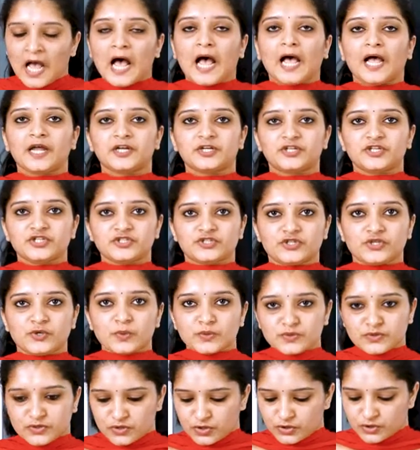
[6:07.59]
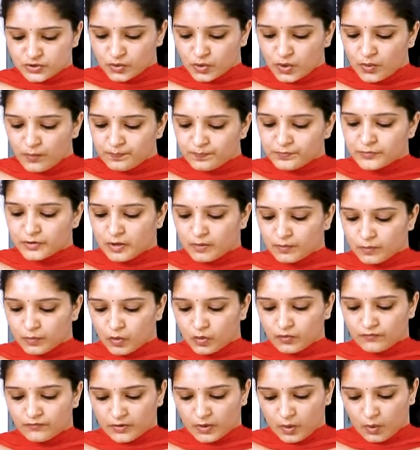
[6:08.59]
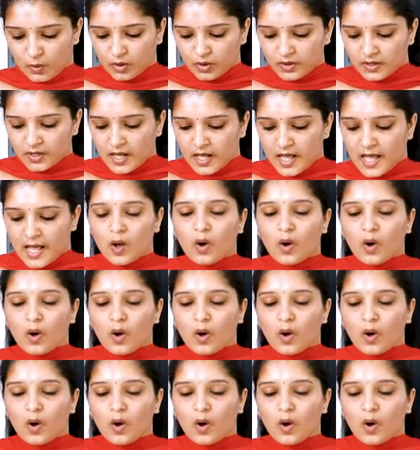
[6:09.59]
And it is used to move load.